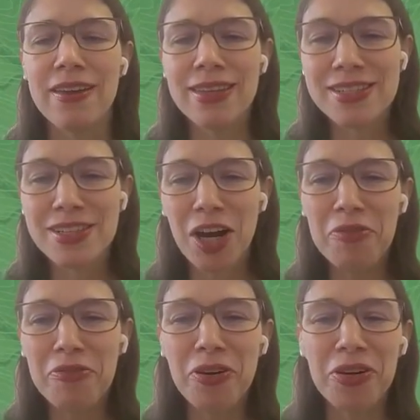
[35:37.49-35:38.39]
This
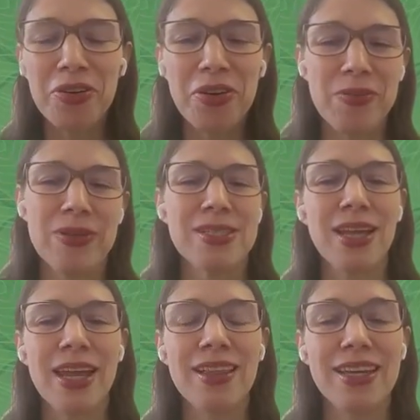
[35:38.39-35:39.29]
top photo, it was
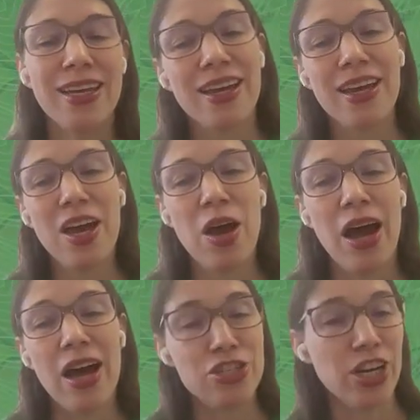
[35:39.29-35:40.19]
likely
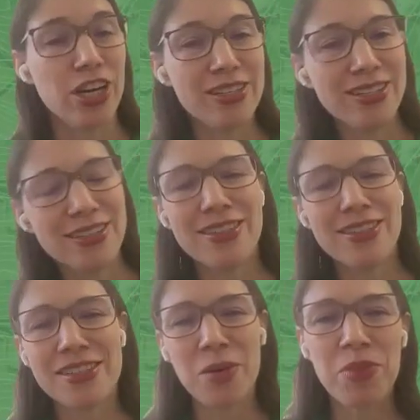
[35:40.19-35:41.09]
adjacent
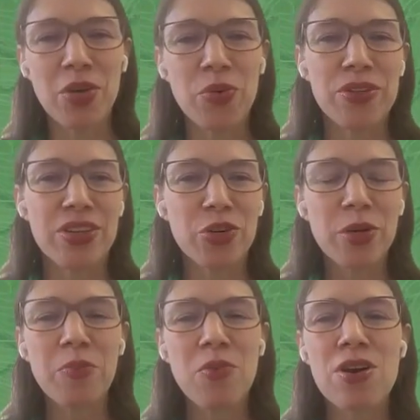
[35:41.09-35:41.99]
to something with a
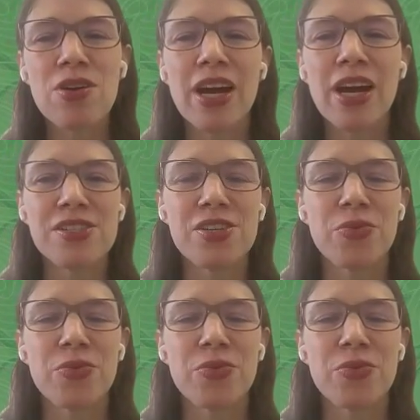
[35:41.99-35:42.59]
little bit more grass.